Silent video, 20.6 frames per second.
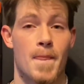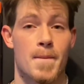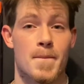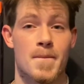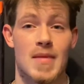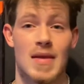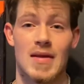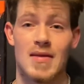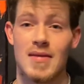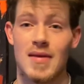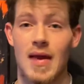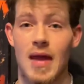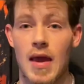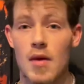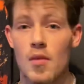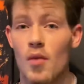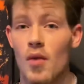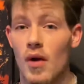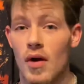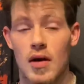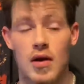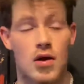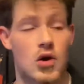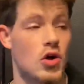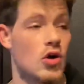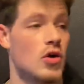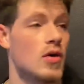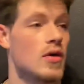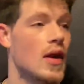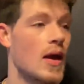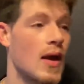It's a game where it
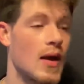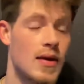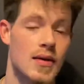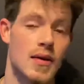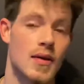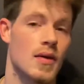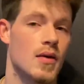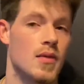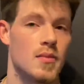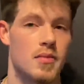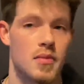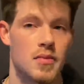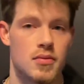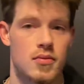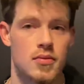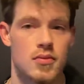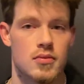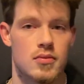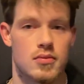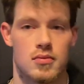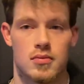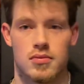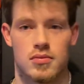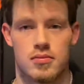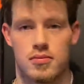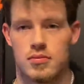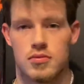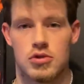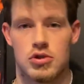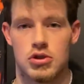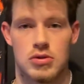could end up
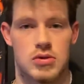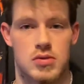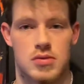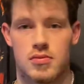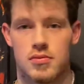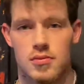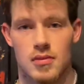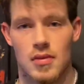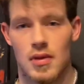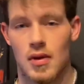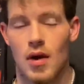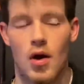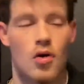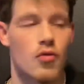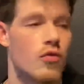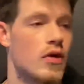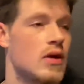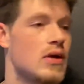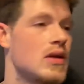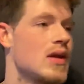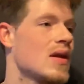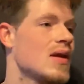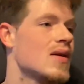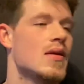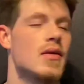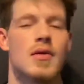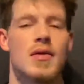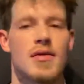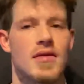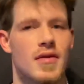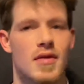just a
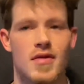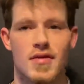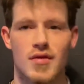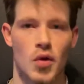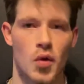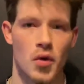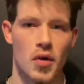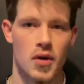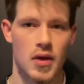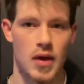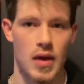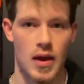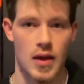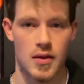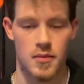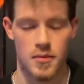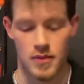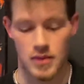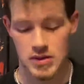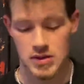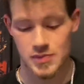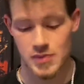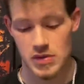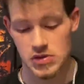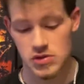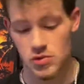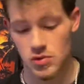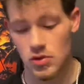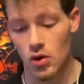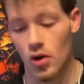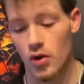ridiculously scoring game, especially
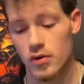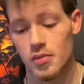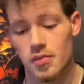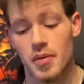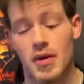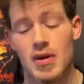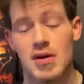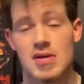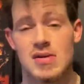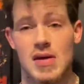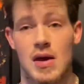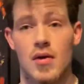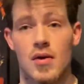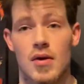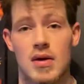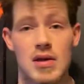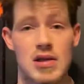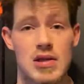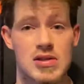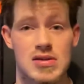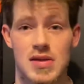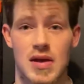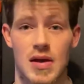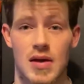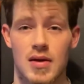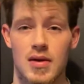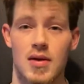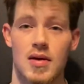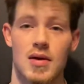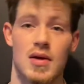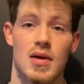with all the players out on each side.
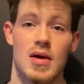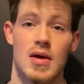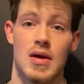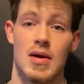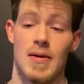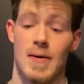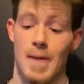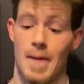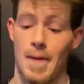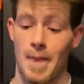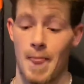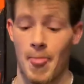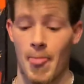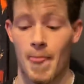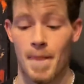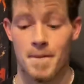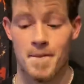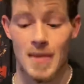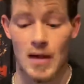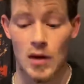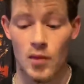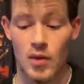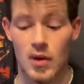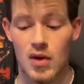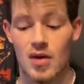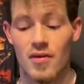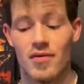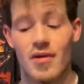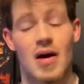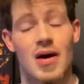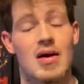And with
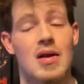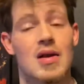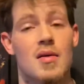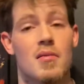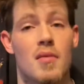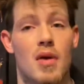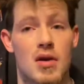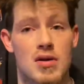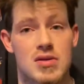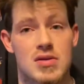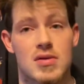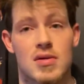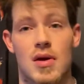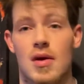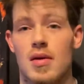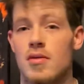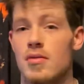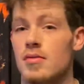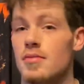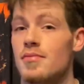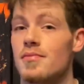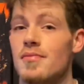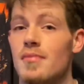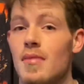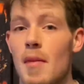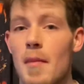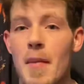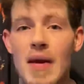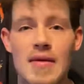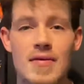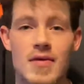Cavani and Marcel out,
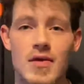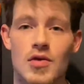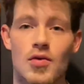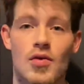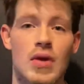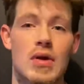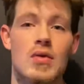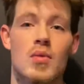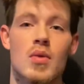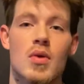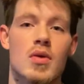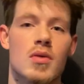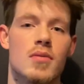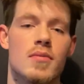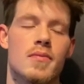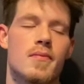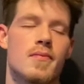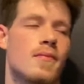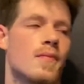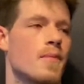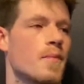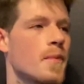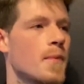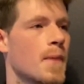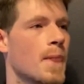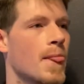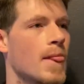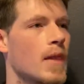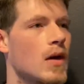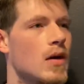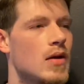Mason Greenwood,
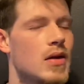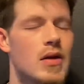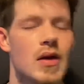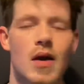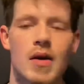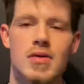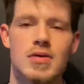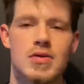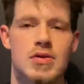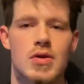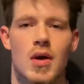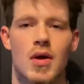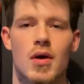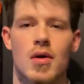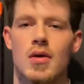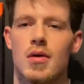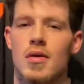a young star,